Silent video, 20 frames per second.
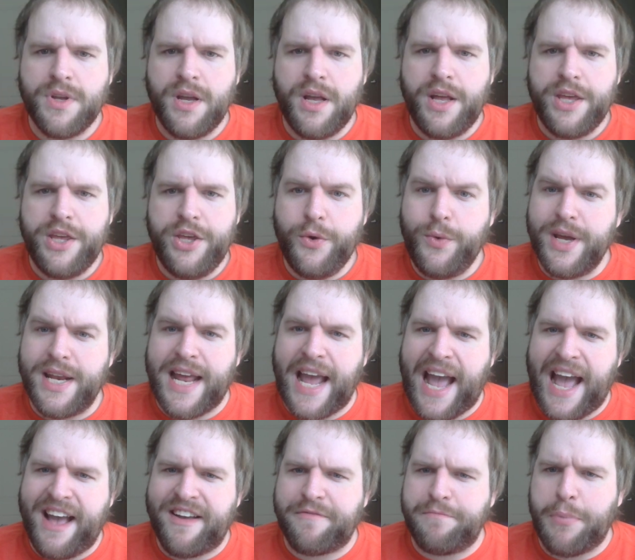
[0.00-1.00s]
You can
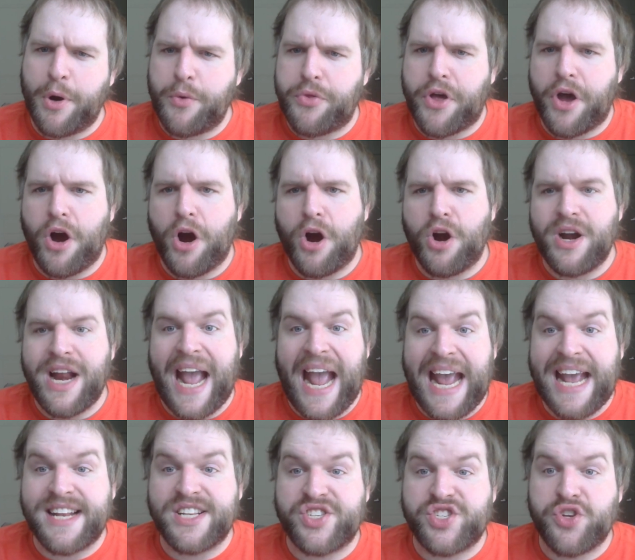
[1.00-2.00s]
have both hard
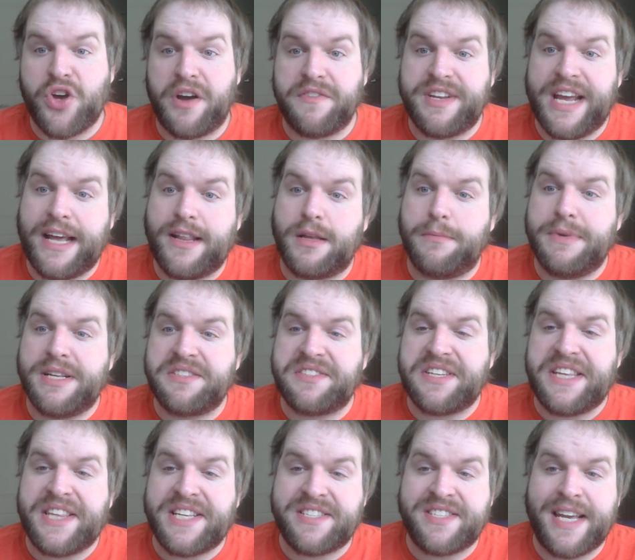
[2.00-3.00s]
and soft elements
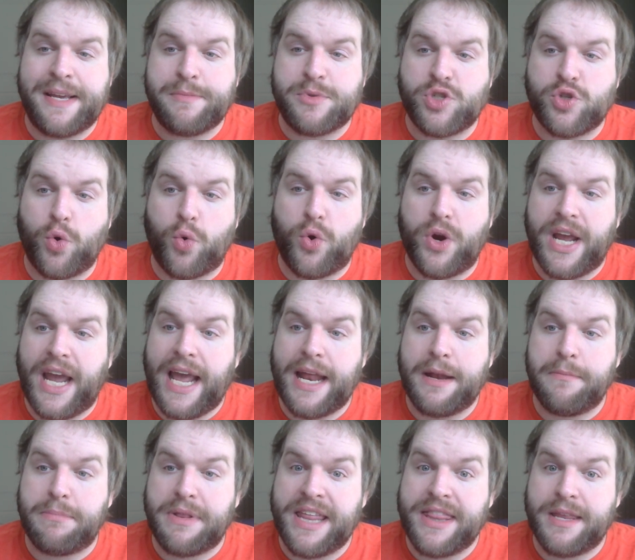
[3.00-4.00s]
in the same story
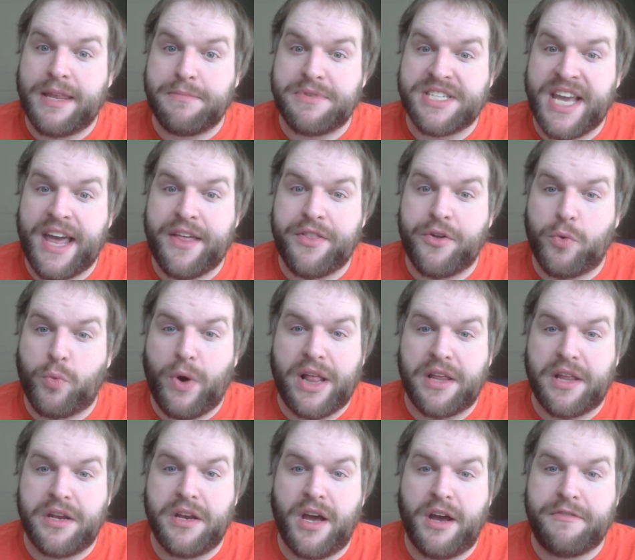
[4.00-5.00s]
and blend them together
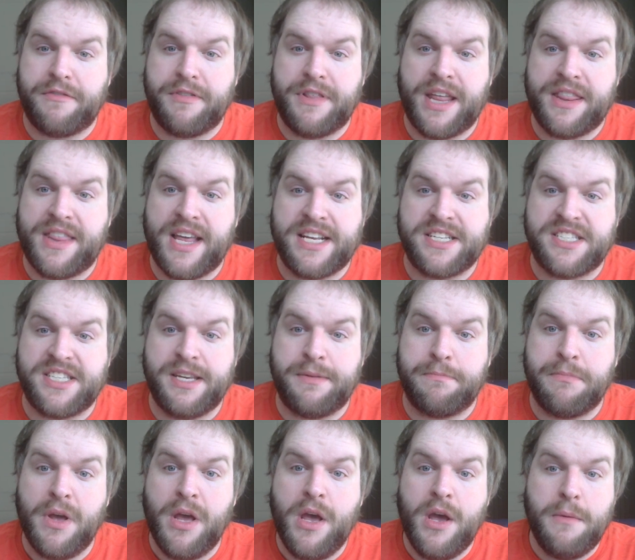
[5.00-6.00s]
well enough that they
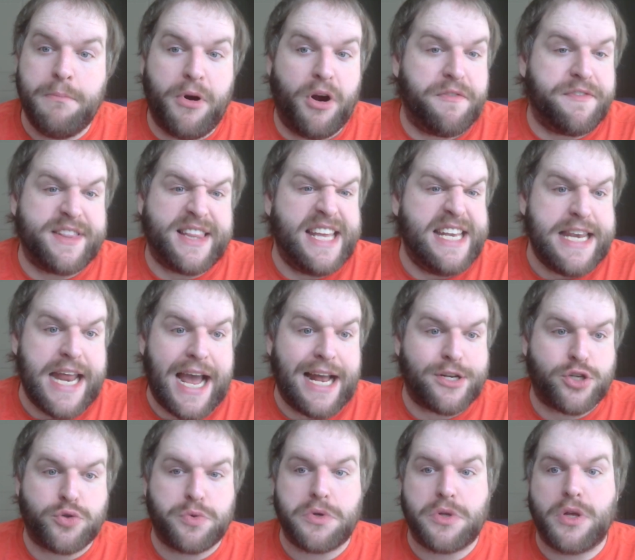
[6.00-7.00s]
seem perfectly
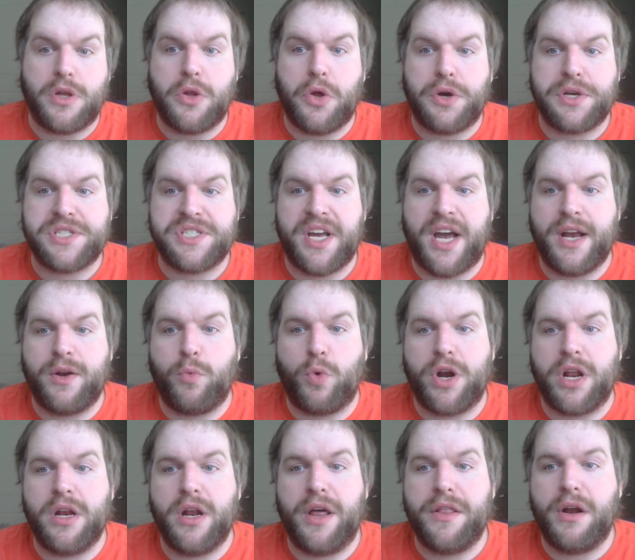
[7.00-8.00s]
natural alongside
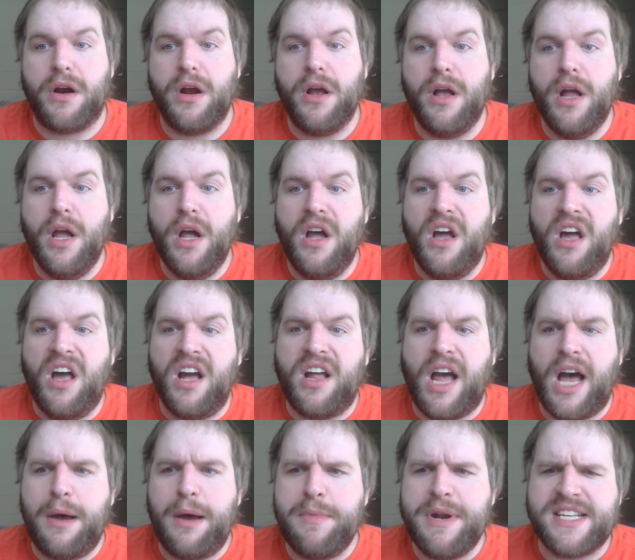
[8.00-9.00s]
one another. A
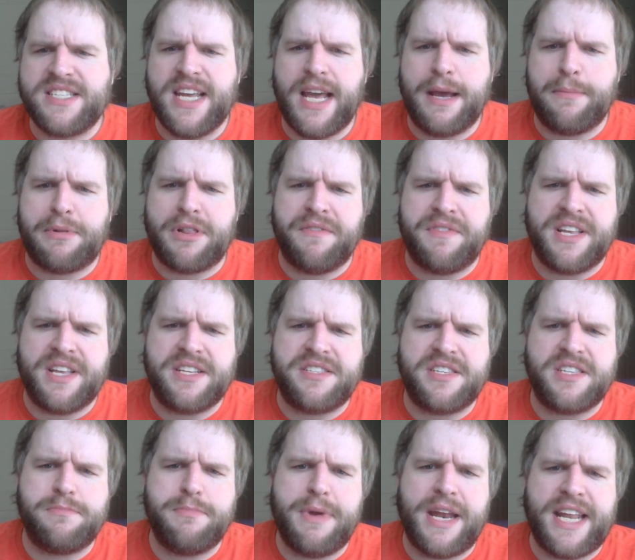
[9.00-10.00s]
common example of this
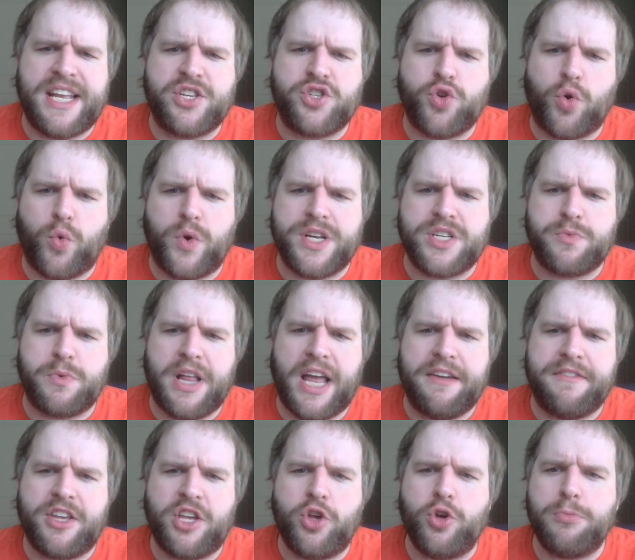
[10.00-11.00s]
is many stories will
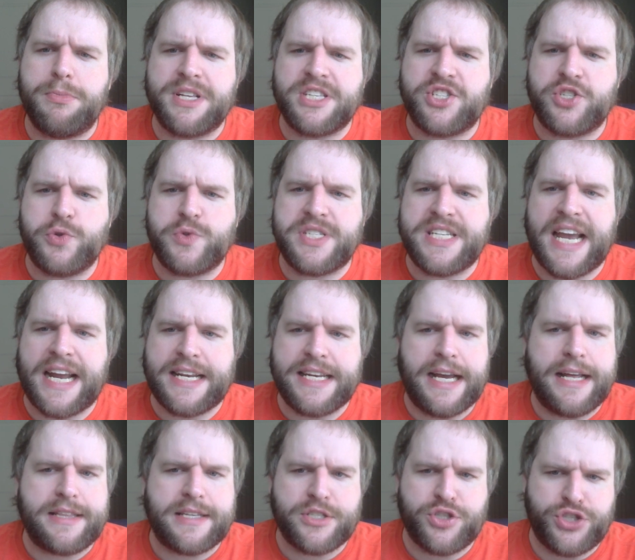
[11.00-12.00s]
have humans use
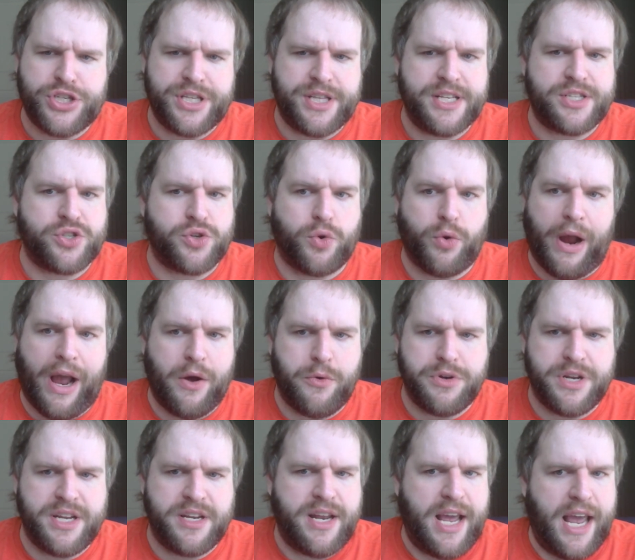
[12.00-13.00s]
technology that's
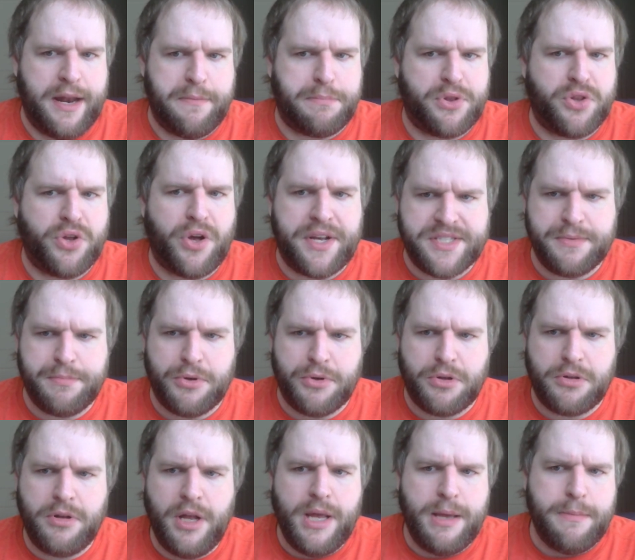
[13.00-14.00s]
grounded and
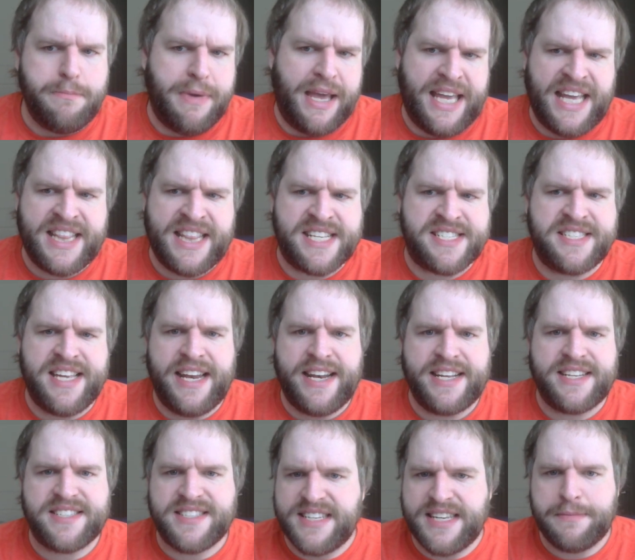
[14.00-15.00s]
plausible, making the
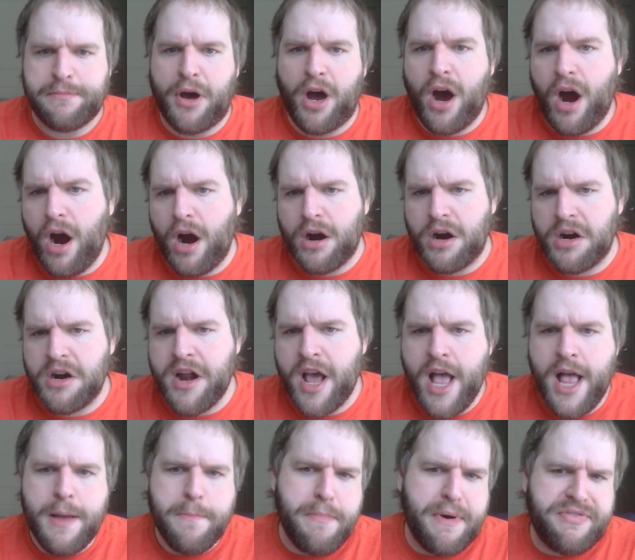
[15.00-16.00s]
setting seem hard,
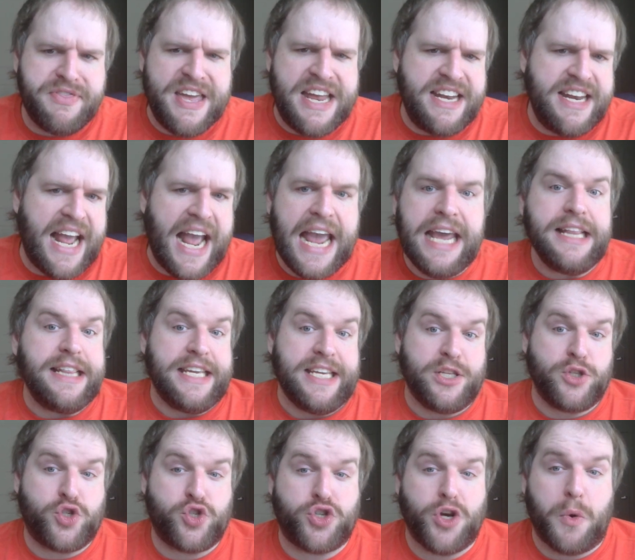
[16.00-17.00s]
but then
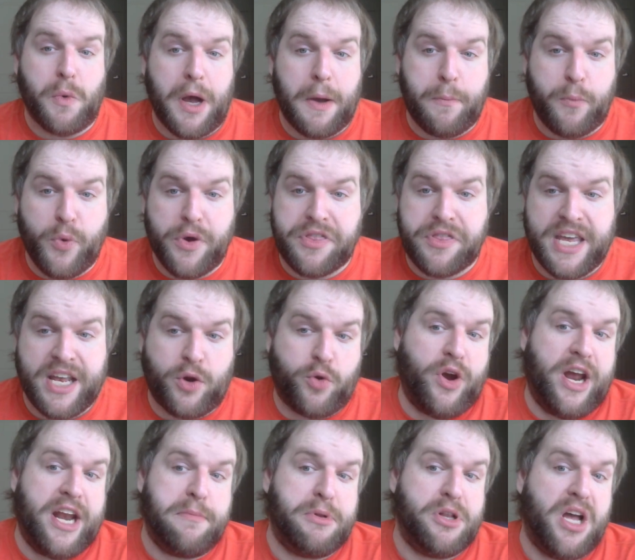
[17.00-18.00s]
aliens show up with
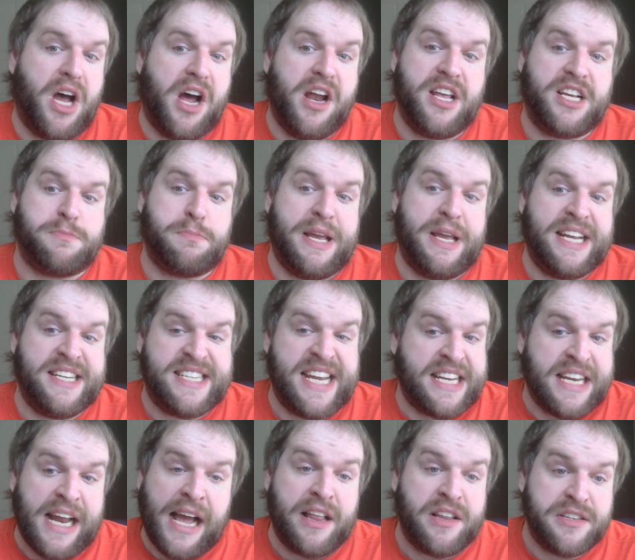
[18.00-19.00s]
incredible unexplained
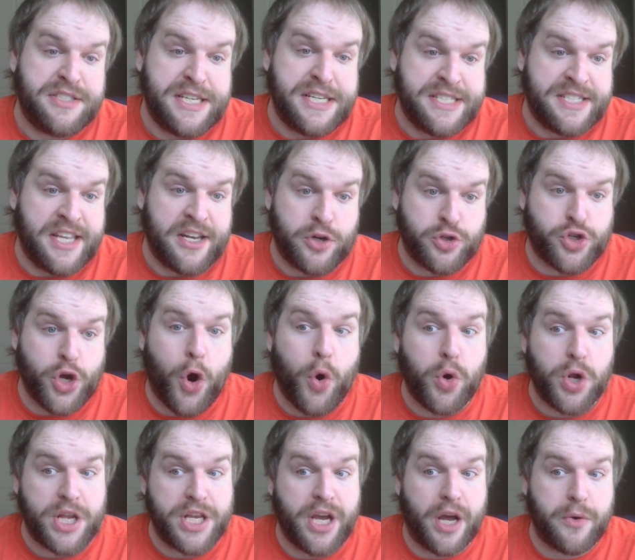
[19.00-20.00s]
technologies that are
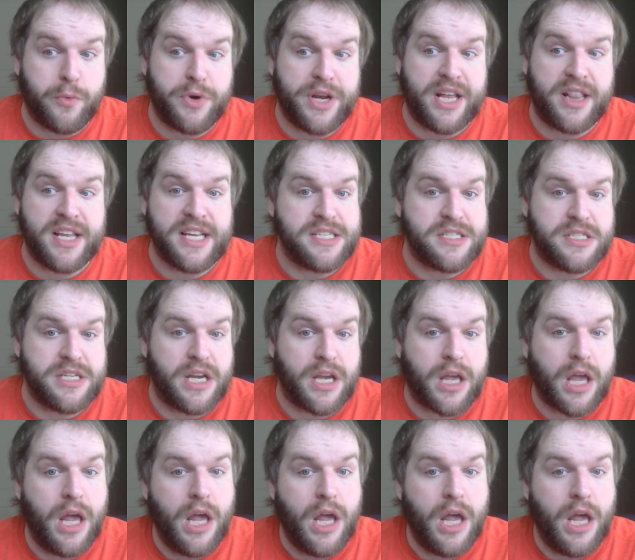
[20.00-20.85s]
totally unrealistic.